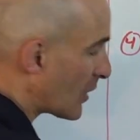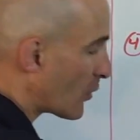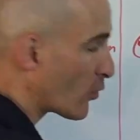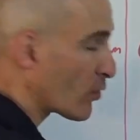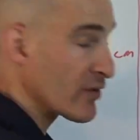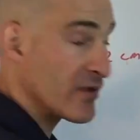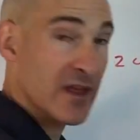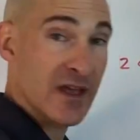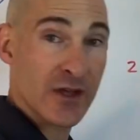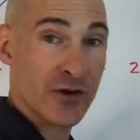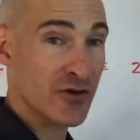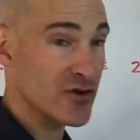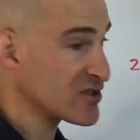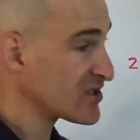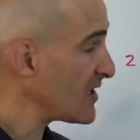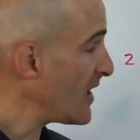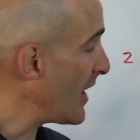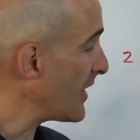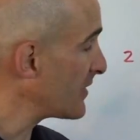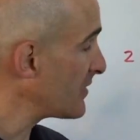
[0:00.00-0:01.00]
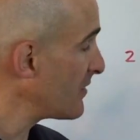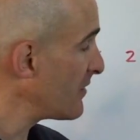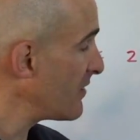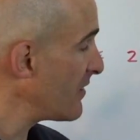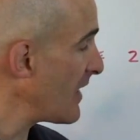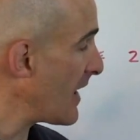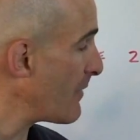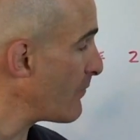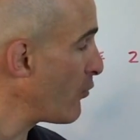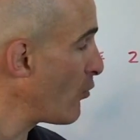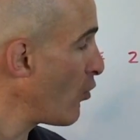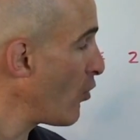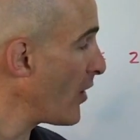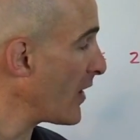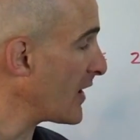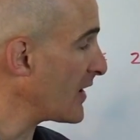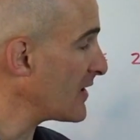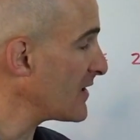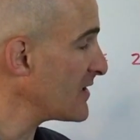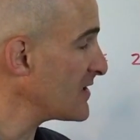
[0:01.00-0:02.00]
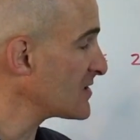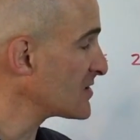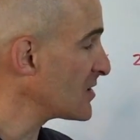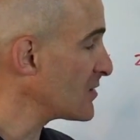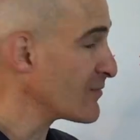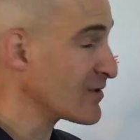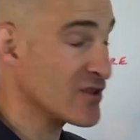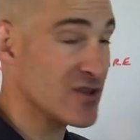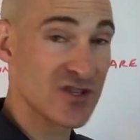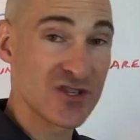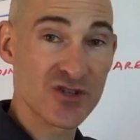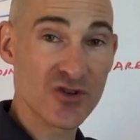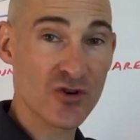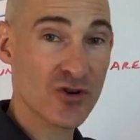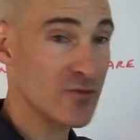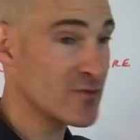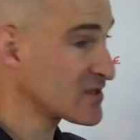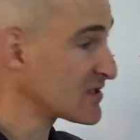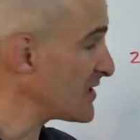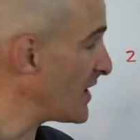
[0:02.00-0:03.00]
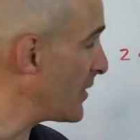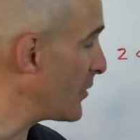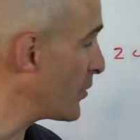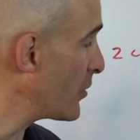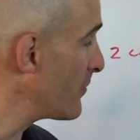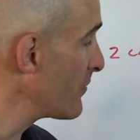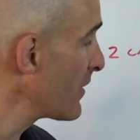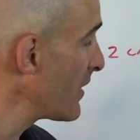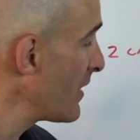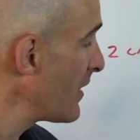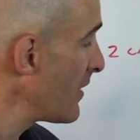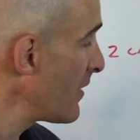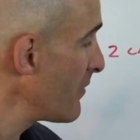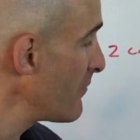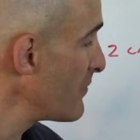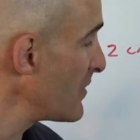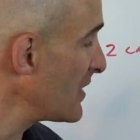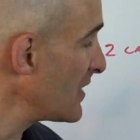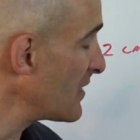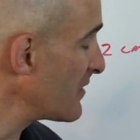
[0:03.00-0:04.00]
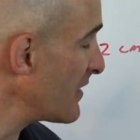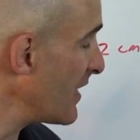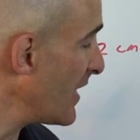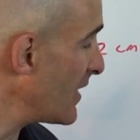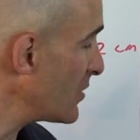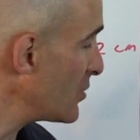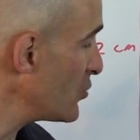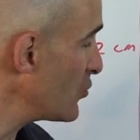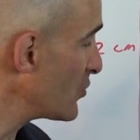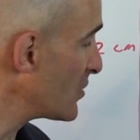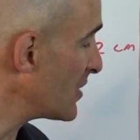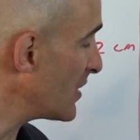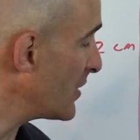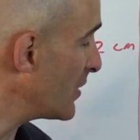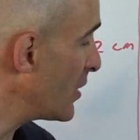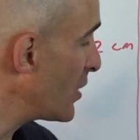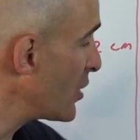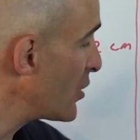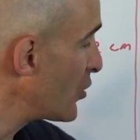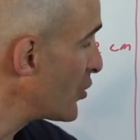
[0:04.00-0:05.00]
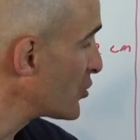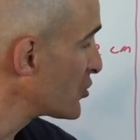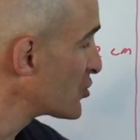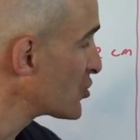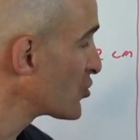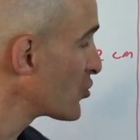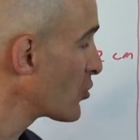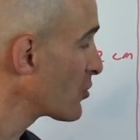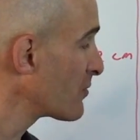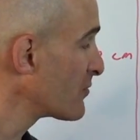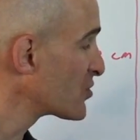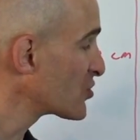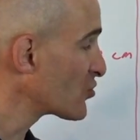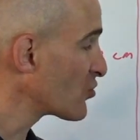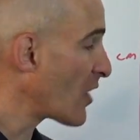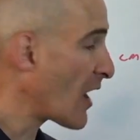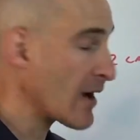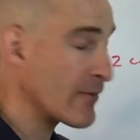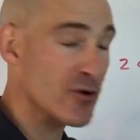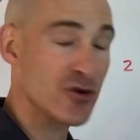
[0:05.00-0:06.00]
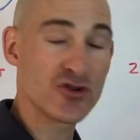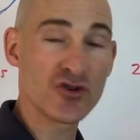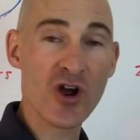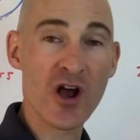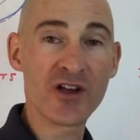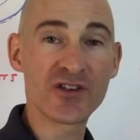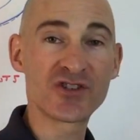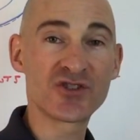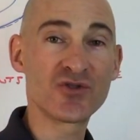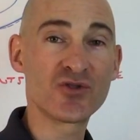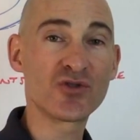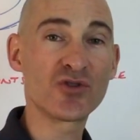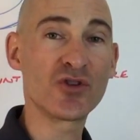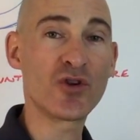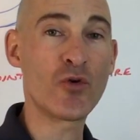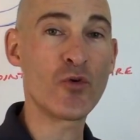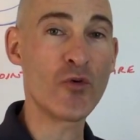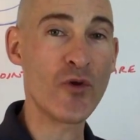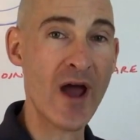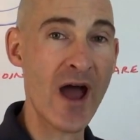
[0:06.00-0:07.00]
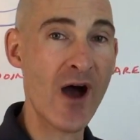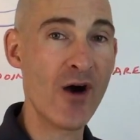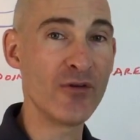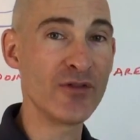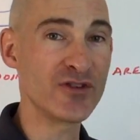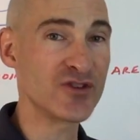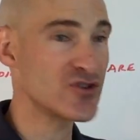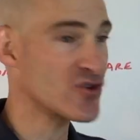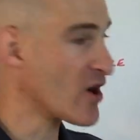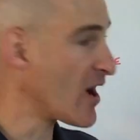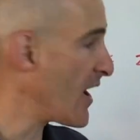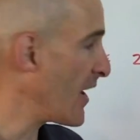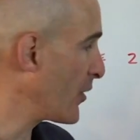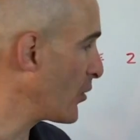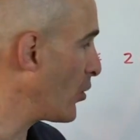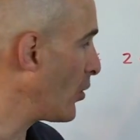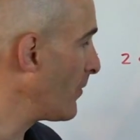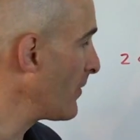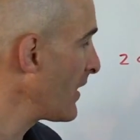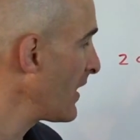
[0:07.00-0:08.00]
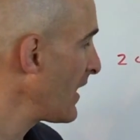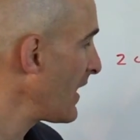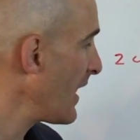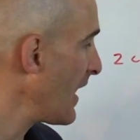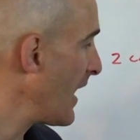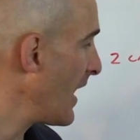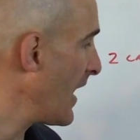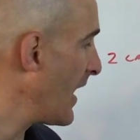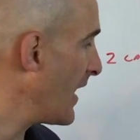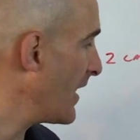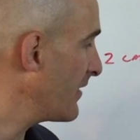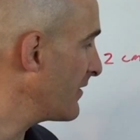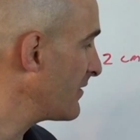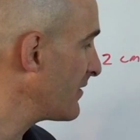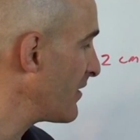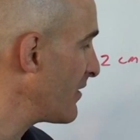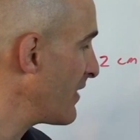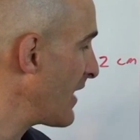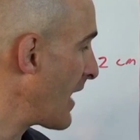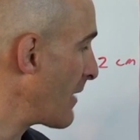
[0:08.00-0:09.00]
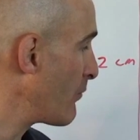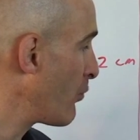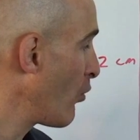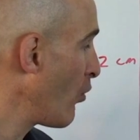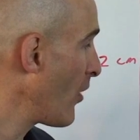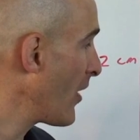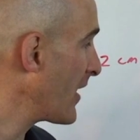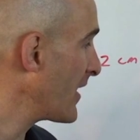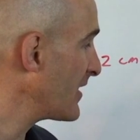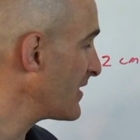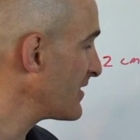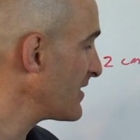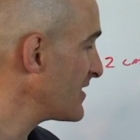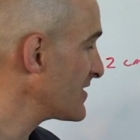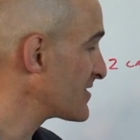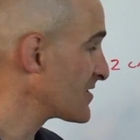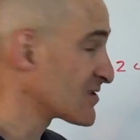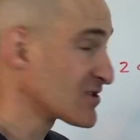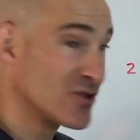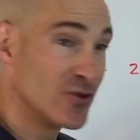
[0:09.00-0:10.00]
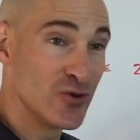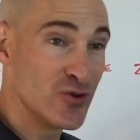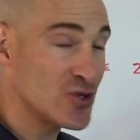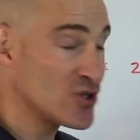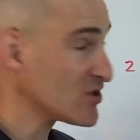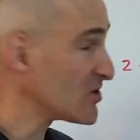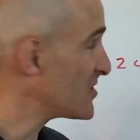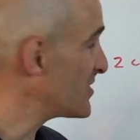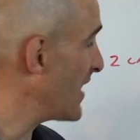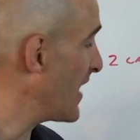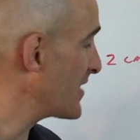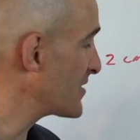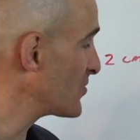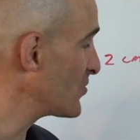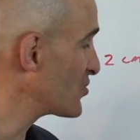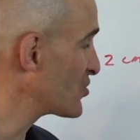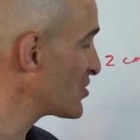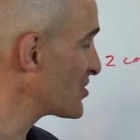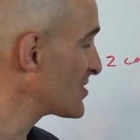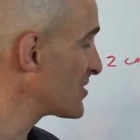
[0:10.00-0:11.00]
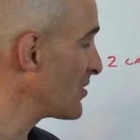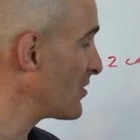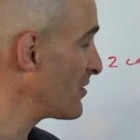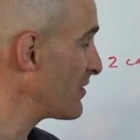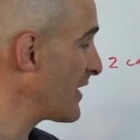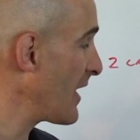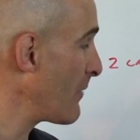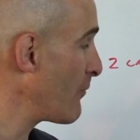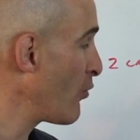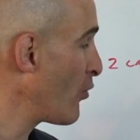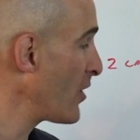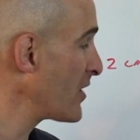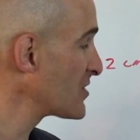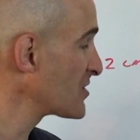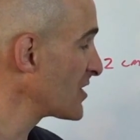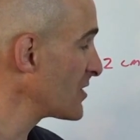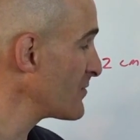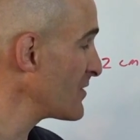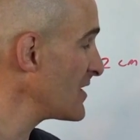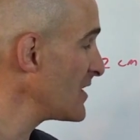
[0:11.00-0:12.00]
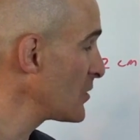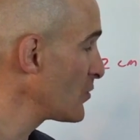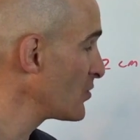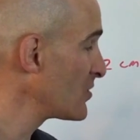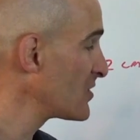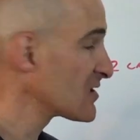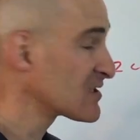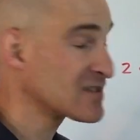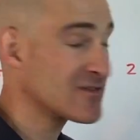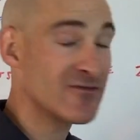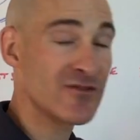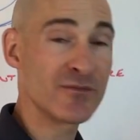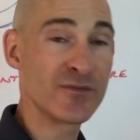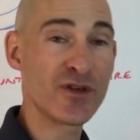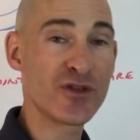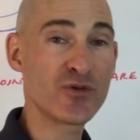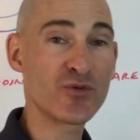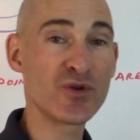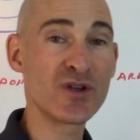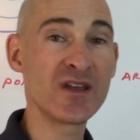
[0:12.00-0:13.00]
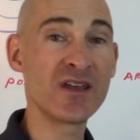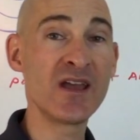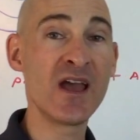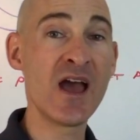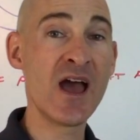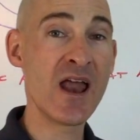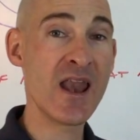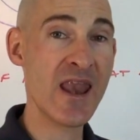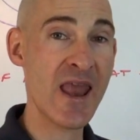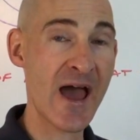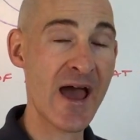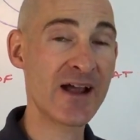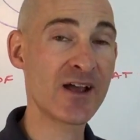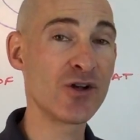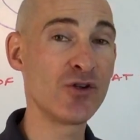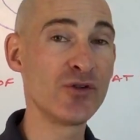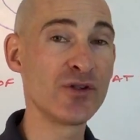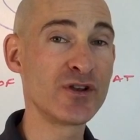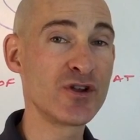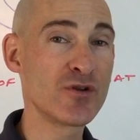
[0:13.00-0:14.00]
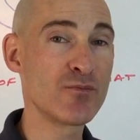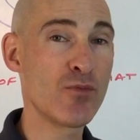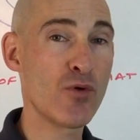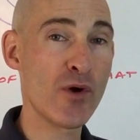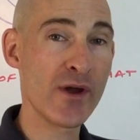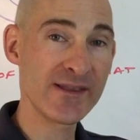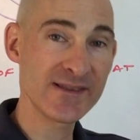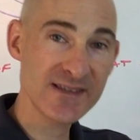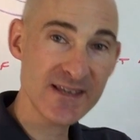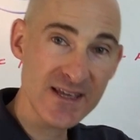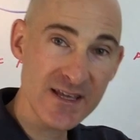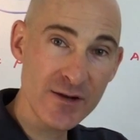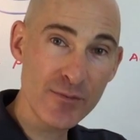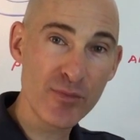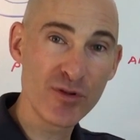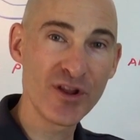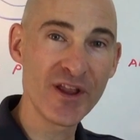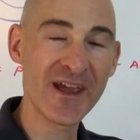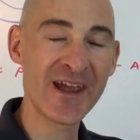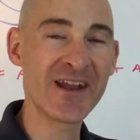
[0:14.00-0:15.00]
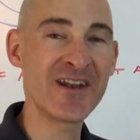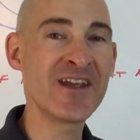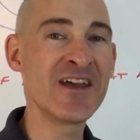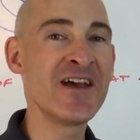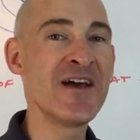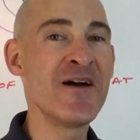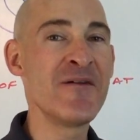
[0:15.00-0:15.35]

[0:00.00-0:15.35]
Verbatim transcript: at where they intersect, that point is going to be the circumcenter, meaning that you can circumscribe or draw a circle around the triangle and that point is the solution set. So it's just the, that point is going to be equidistant from the three non-collinear points in a plane